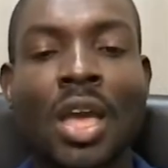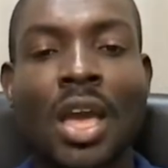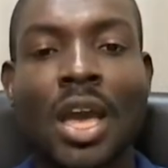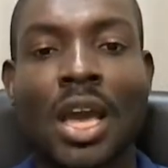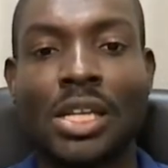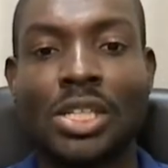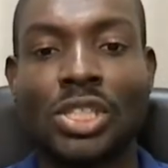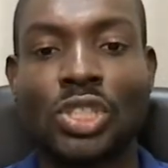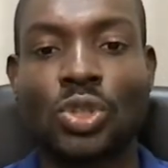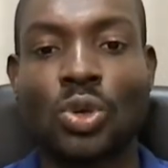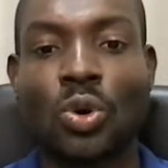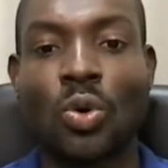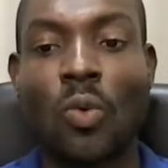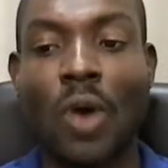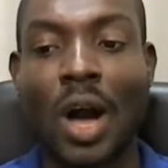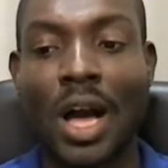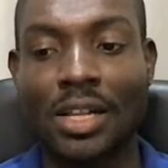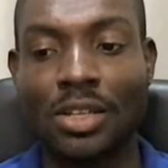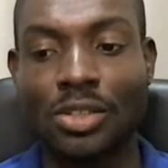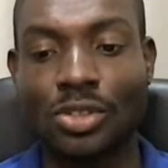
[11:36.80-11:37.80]
And so
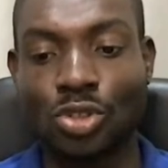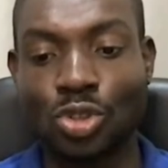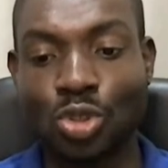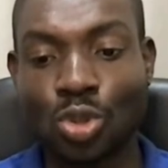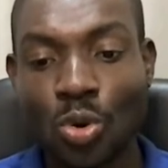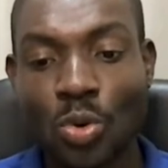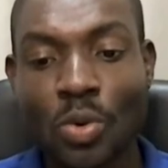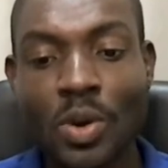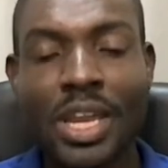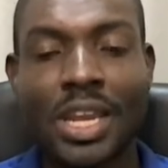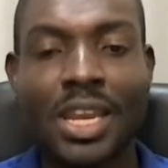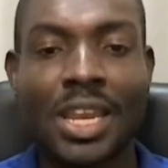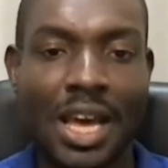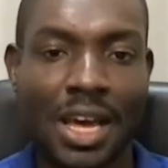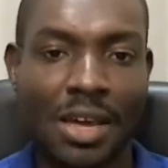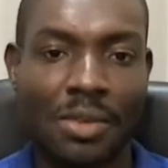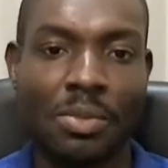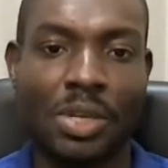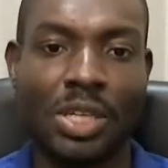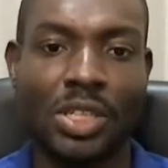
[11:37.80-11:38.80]
while doing
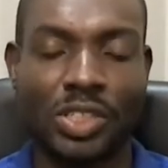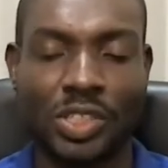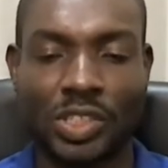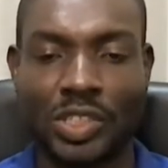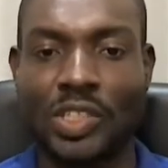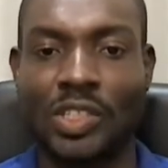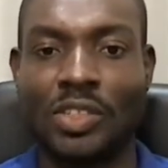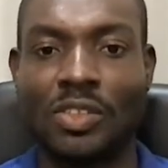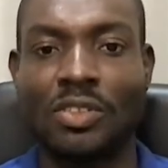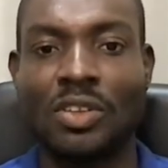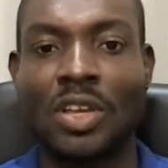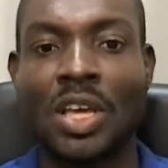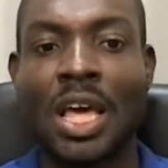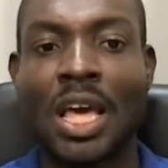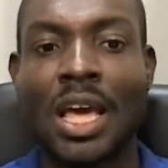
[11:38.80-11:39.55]
that mission,